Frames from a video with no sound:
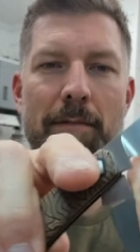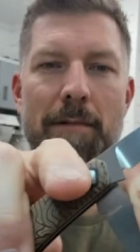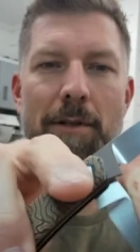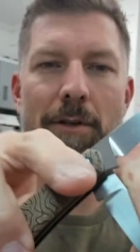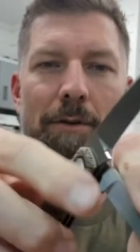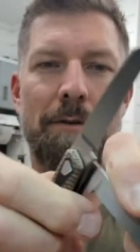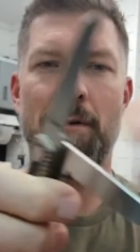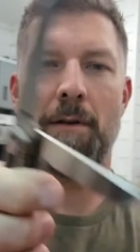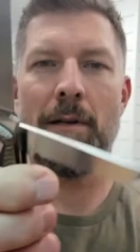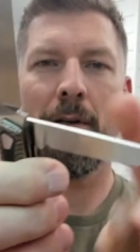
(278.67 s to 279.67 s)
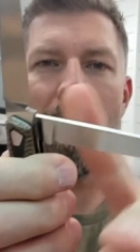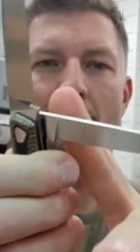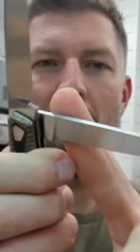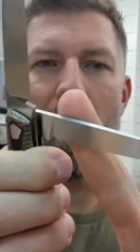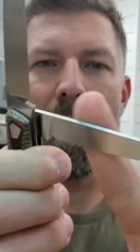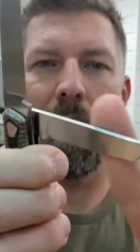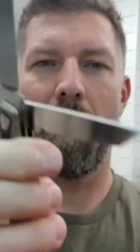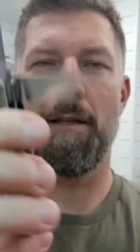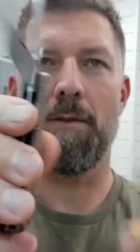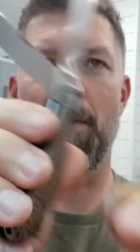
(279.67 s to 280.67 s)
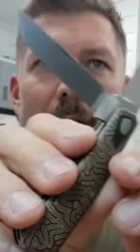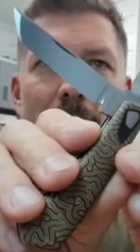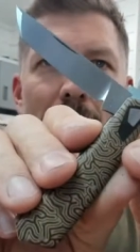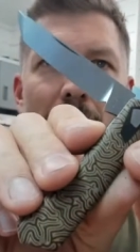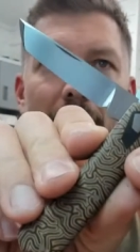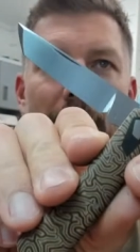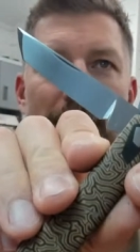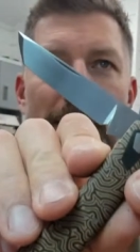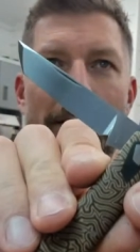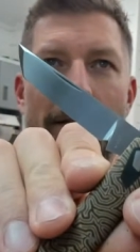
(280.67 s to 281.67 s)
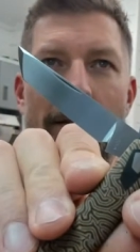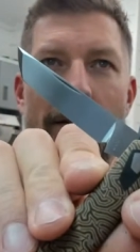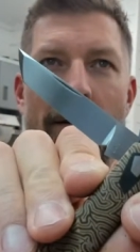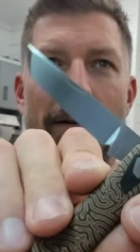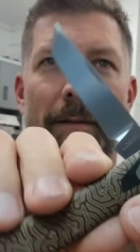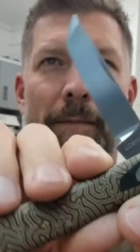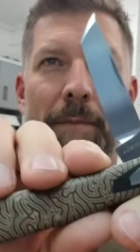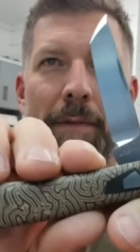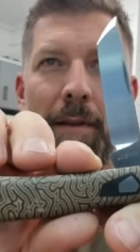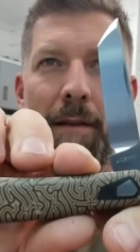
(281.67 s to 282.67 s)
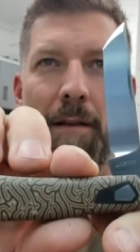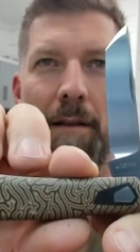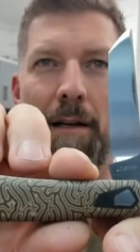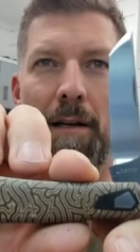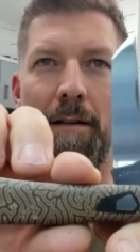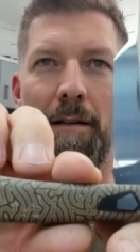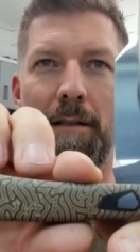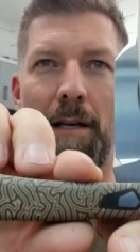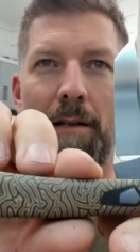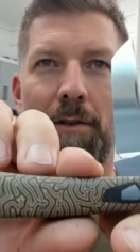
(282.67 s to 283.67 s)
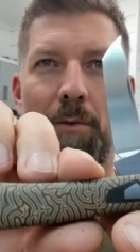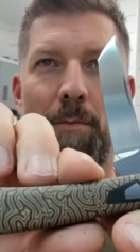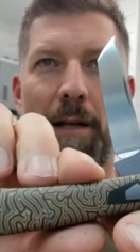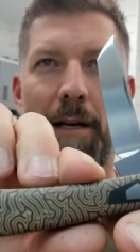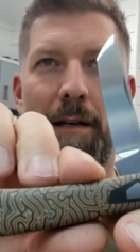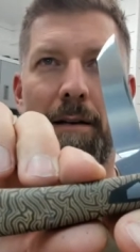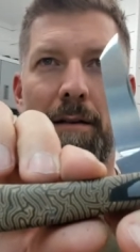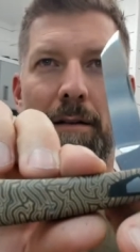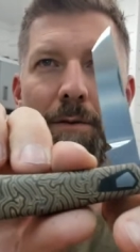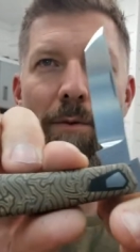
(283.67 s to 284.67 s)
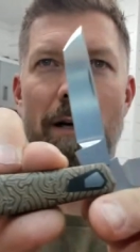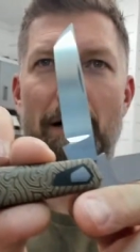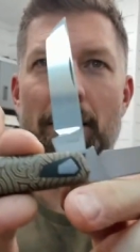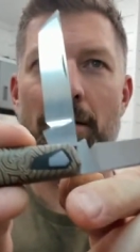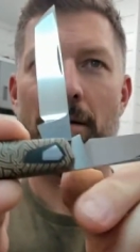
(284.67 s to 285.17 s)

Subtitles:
do. And then this one also has like a little Tonto blade as well.